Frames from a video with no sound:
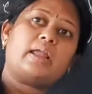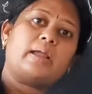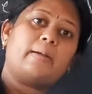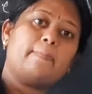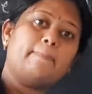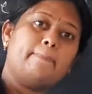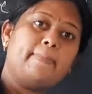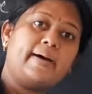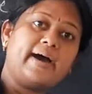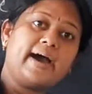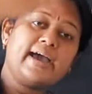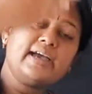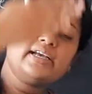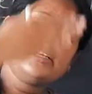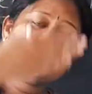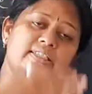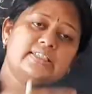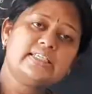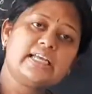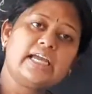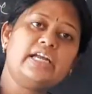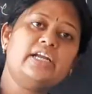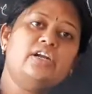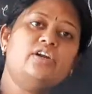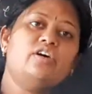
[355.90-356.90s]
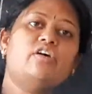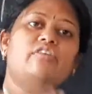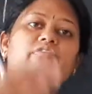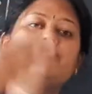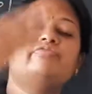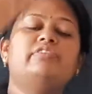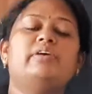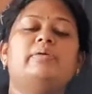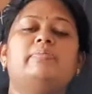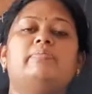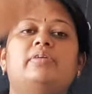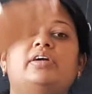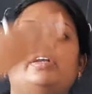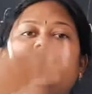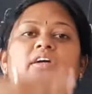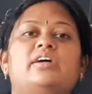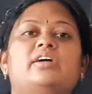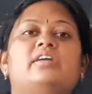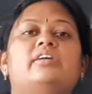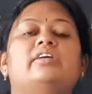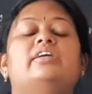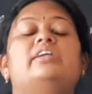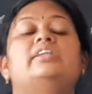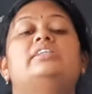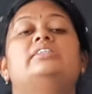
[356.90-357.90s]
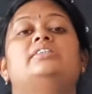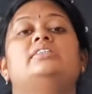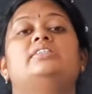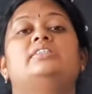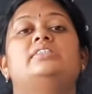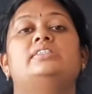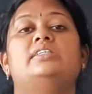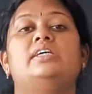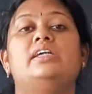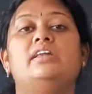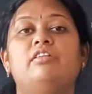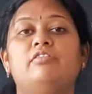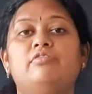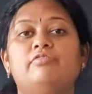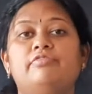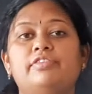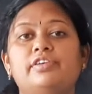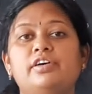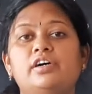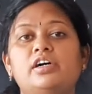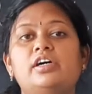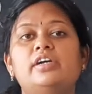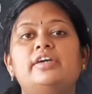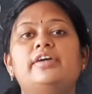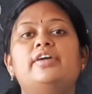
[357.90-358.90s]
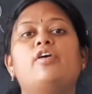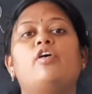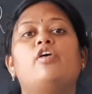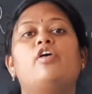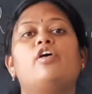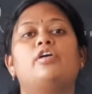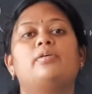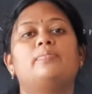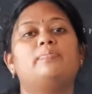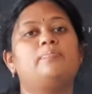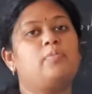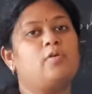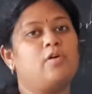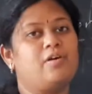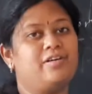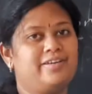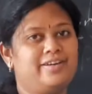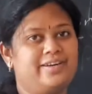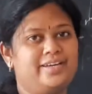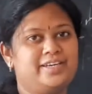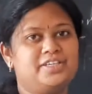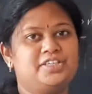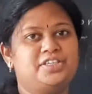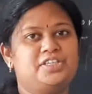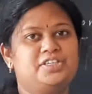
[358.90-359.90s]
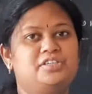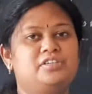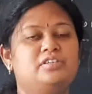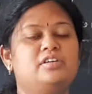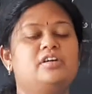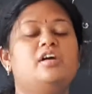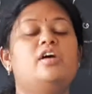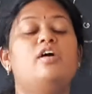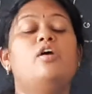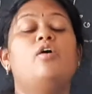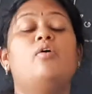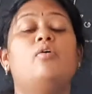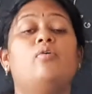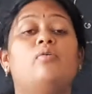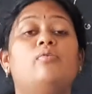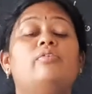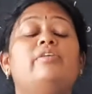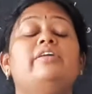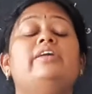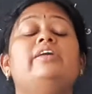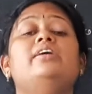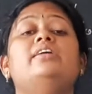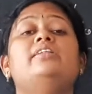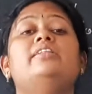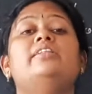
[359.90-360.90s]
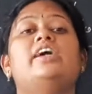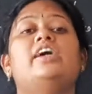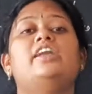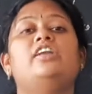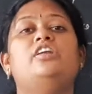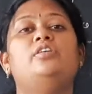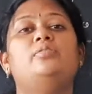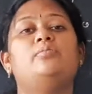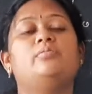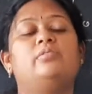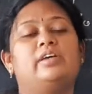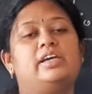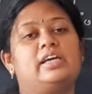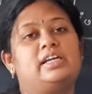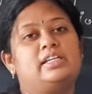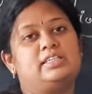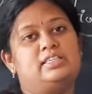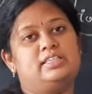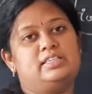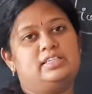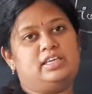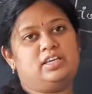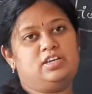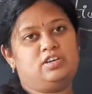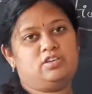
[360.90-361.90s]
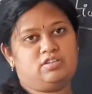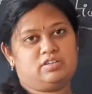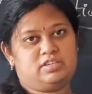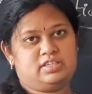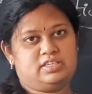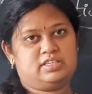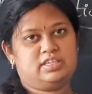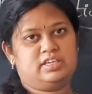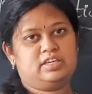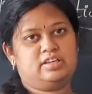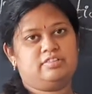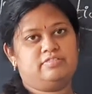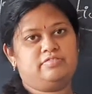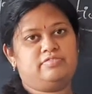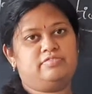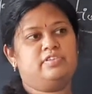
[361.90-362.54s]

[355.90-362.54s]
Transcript: back side of the mirror is silvered or polished. Only then you can see yourself.